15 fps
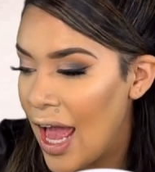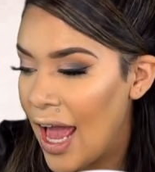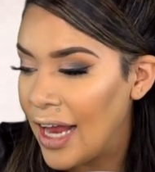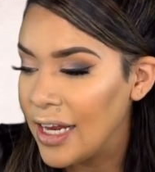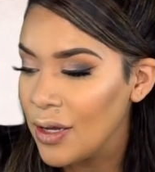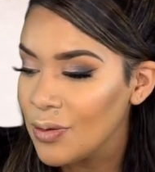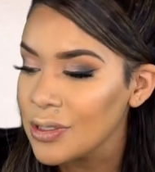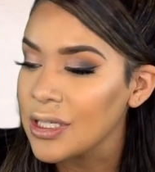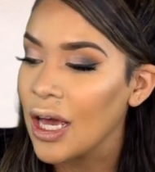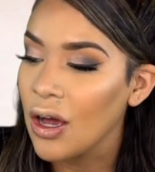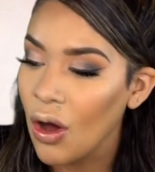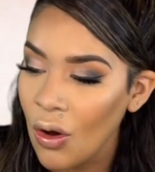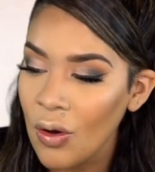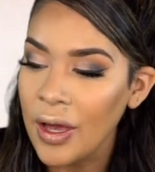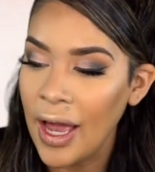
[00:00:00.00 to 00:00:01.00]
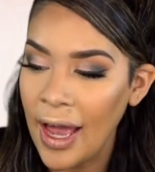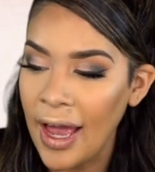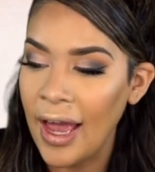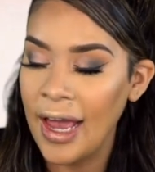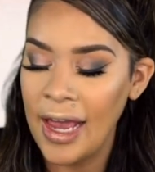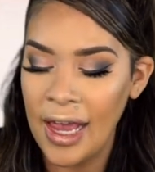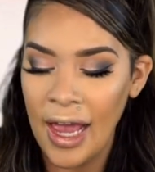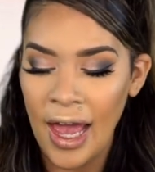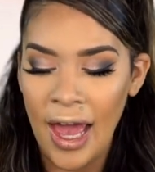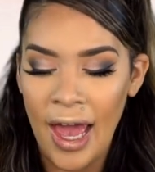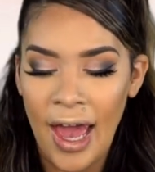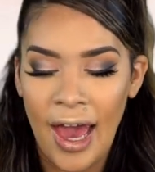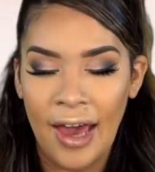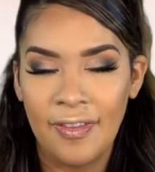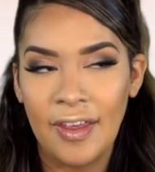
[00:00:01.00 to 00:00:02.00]
And he was like, okay.
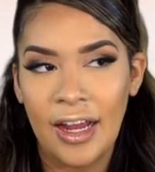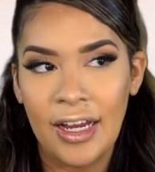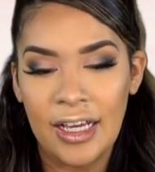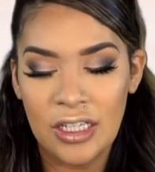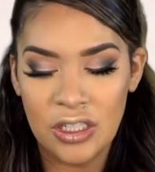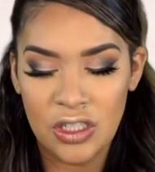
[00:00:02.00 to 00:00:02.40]
And then he